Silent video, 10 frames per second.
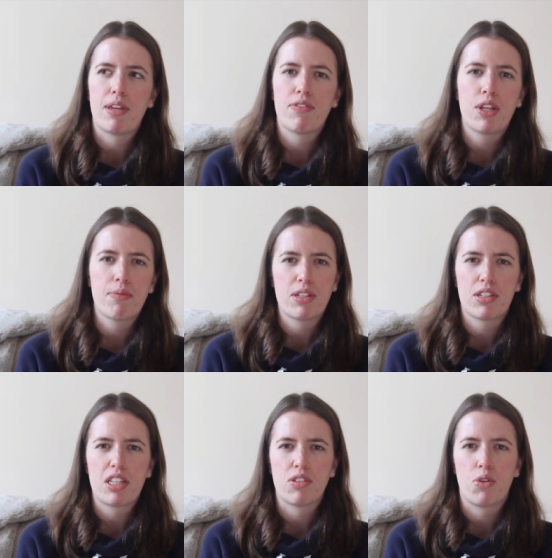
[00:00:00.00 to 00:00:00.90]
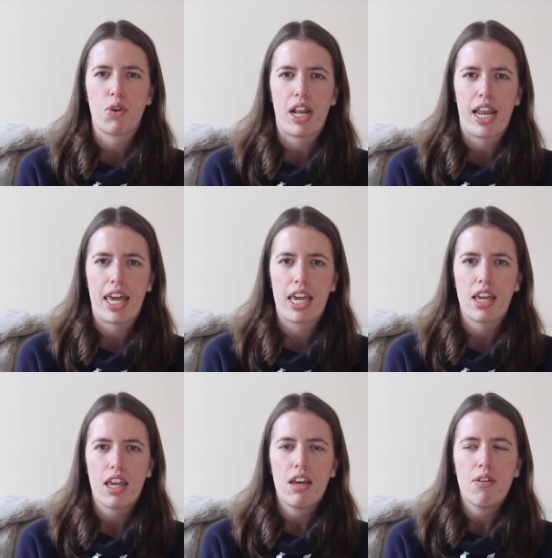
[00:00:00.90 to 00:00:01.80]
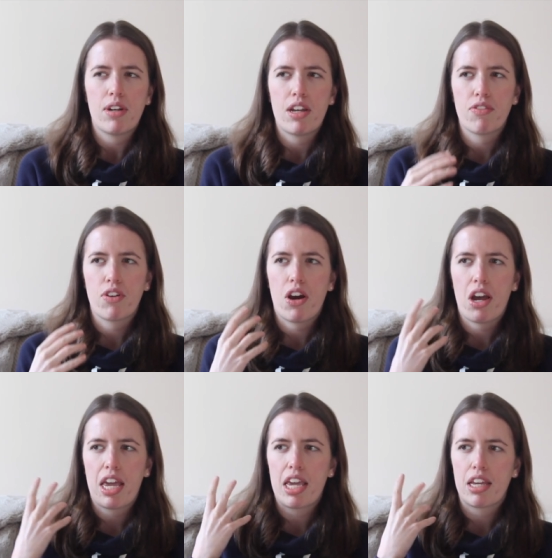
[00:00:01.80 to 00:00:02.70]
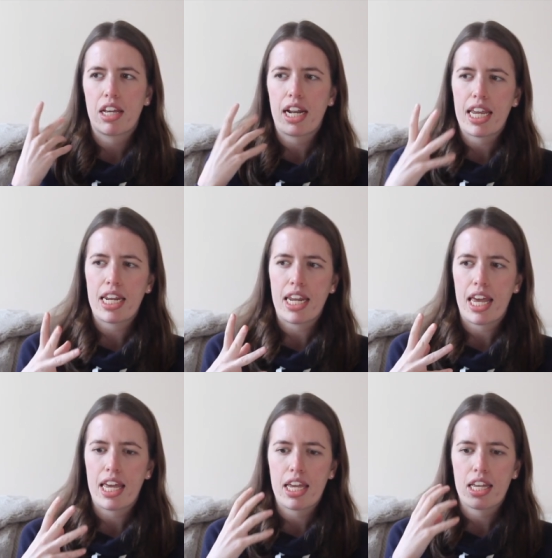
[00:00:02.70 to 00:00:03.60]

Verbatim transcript: Even though my skin's oily, whenever I clean it,